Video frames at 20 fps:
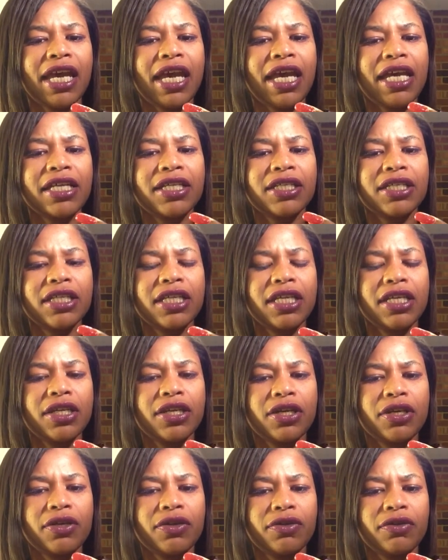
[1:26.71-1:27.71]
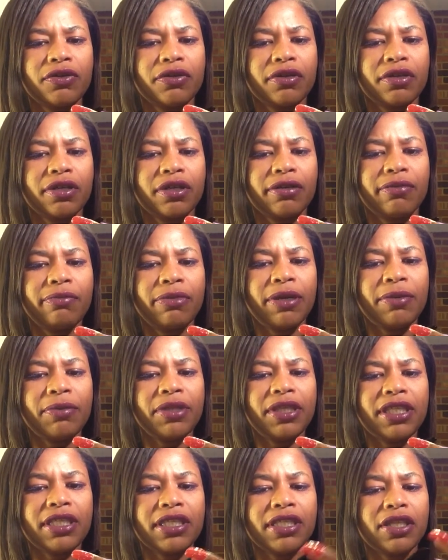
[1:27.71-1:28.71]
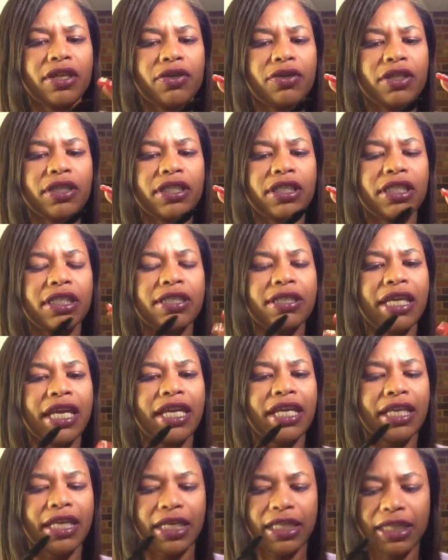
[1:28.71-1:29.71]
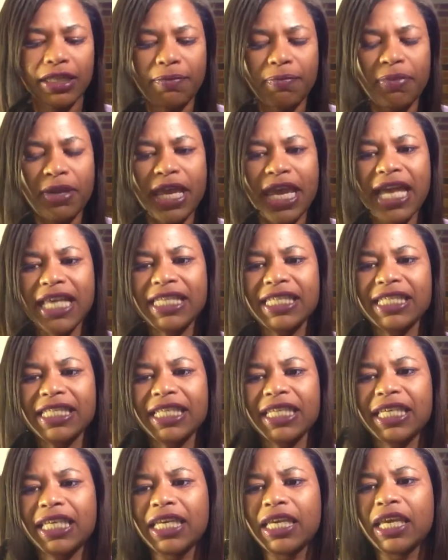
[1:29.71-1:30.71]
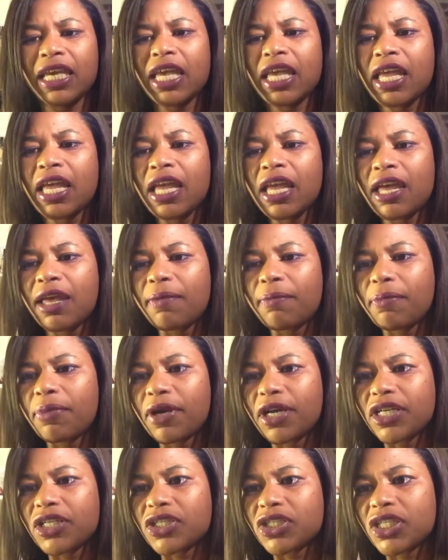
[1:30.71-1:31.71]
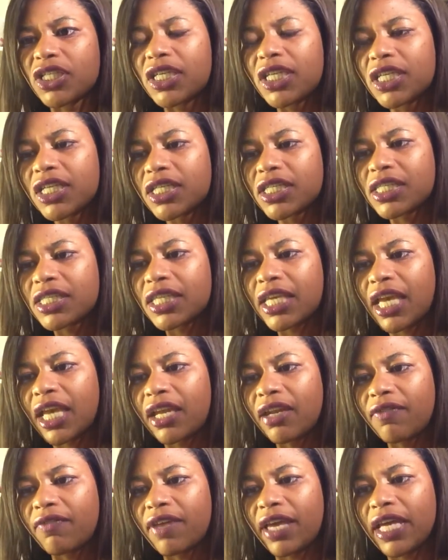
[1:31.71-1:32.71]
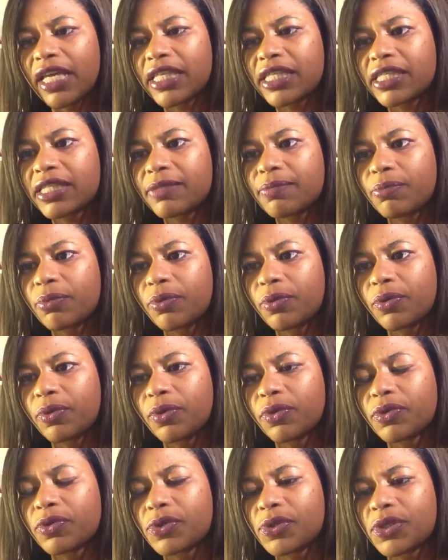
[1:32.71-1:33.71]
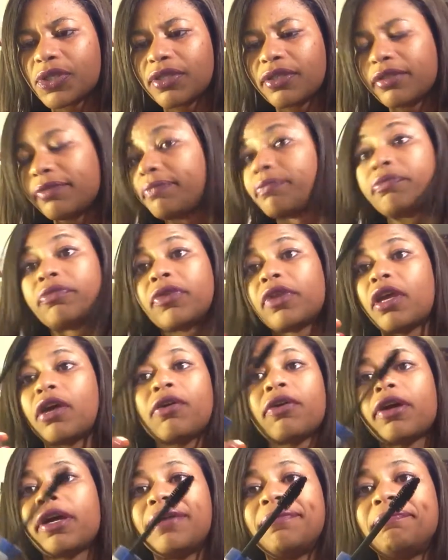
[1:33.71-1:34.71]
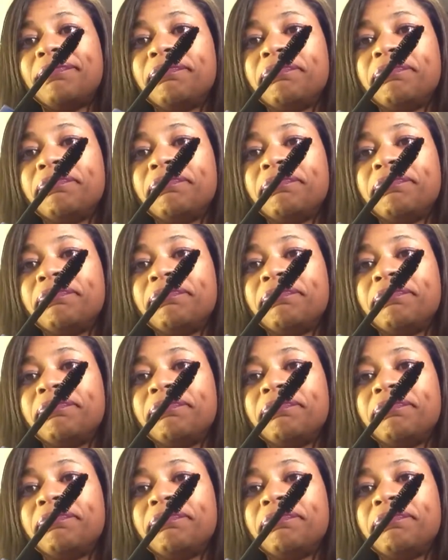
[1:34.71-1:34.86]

Actually, no. Maybe this, no, this is kind of like the plasticky brush. It looks kind of like spools. Okay.